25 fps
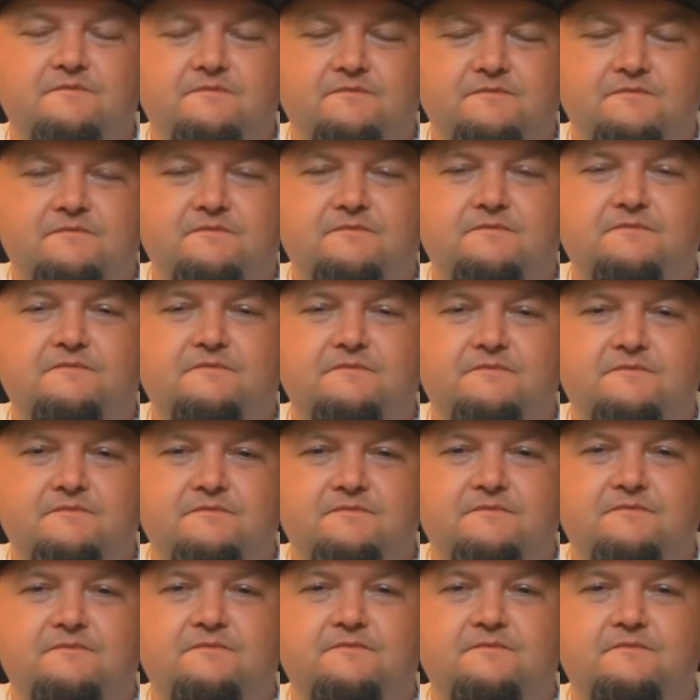
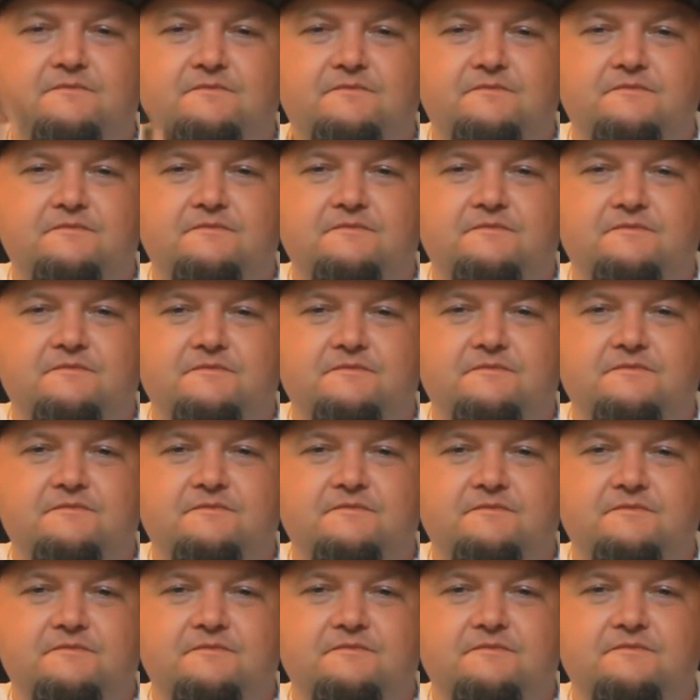
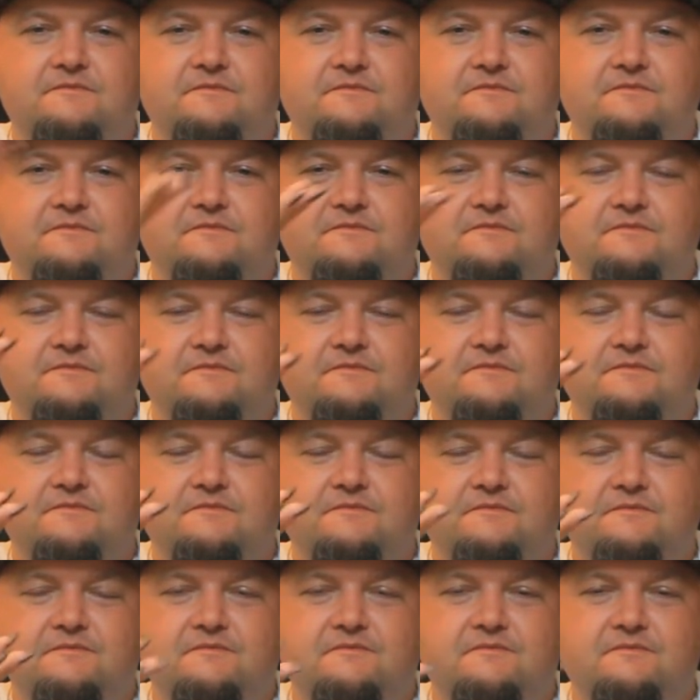
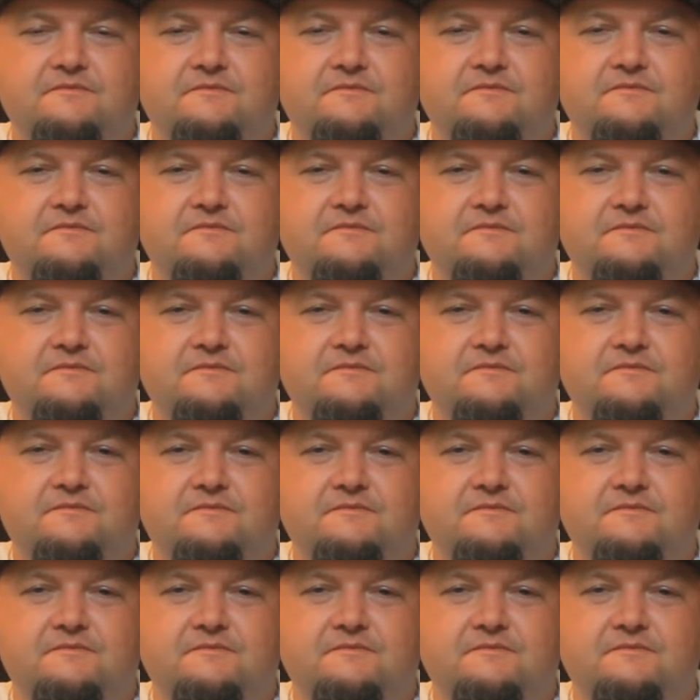No words are spoken by the person on screen.